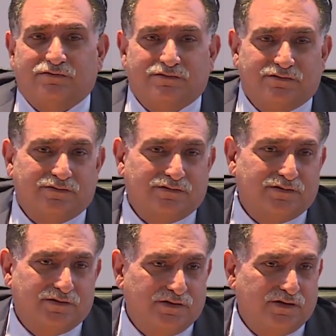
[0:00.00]
For
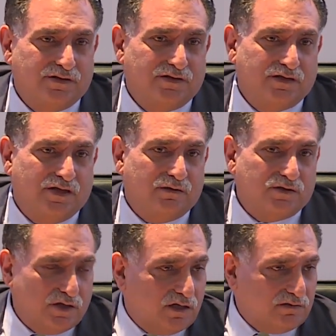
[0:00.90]
this reason, I'll
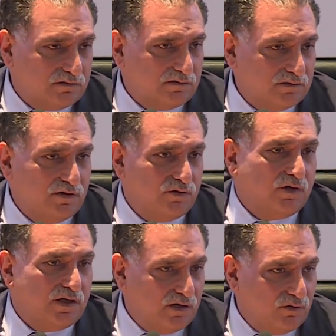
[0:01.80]
always
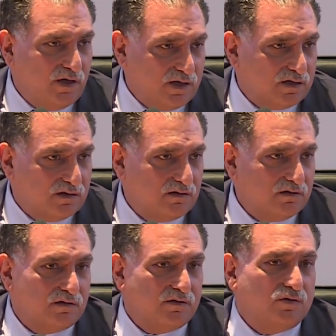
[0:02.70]
bank on it,
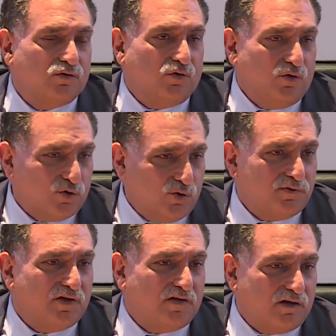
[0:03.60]
on the
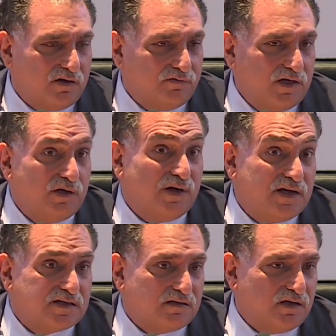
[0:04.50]
one condition
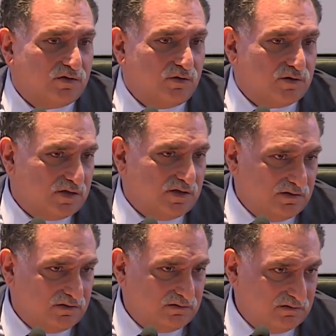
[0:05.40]
that
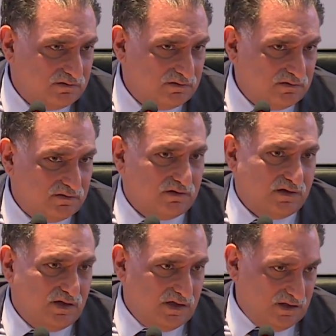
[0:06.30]
my
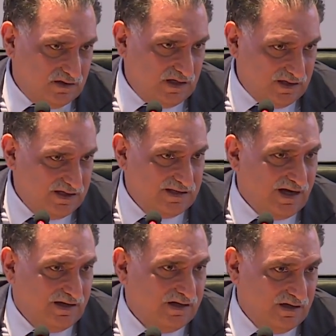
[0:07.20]
Arabism
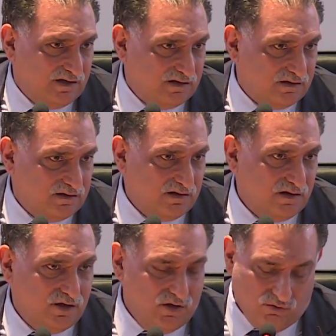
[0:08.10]
is a
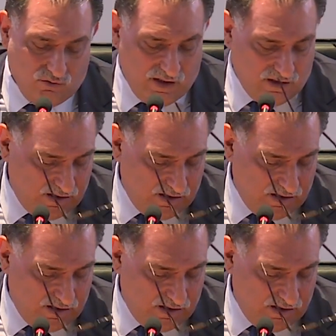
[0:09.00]
cultural thing,